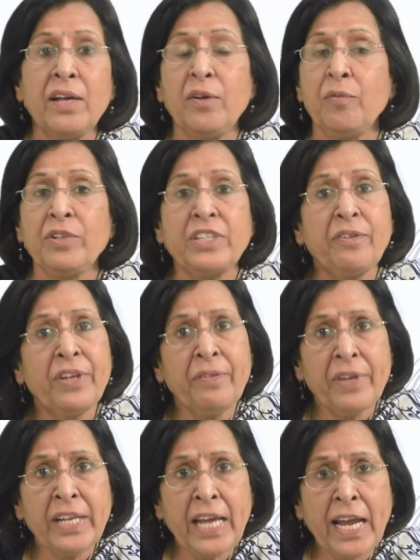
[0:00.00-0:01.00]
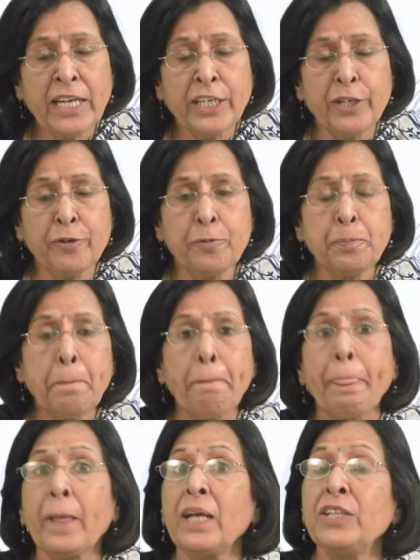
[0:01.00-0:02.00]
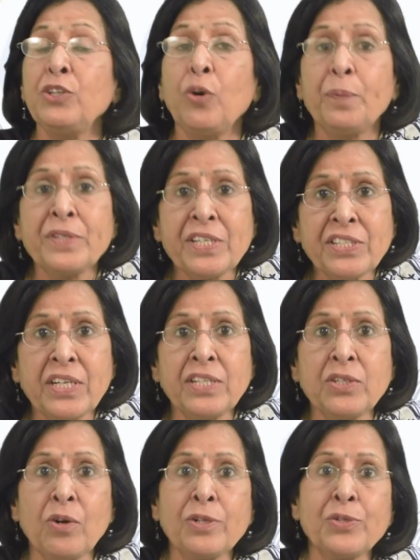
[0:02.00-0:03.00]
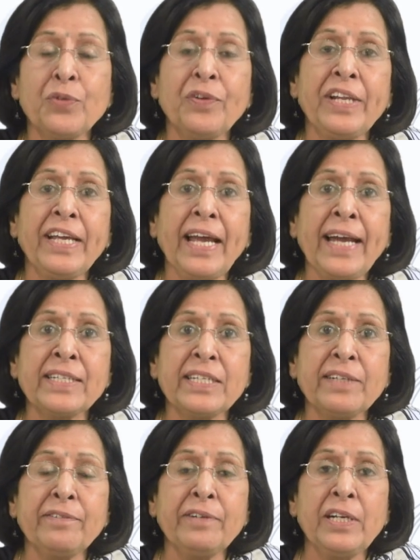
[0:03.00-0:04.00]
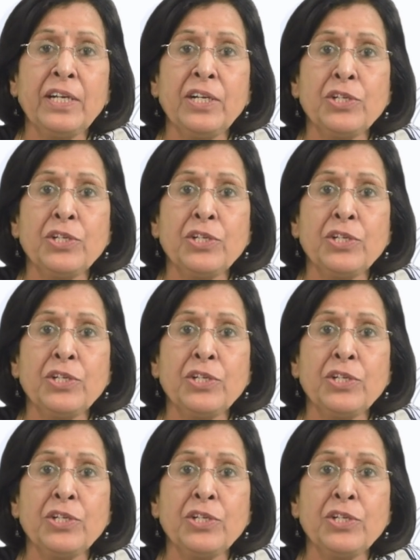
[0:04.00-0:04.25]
which are very, very active. The opposition is also very active.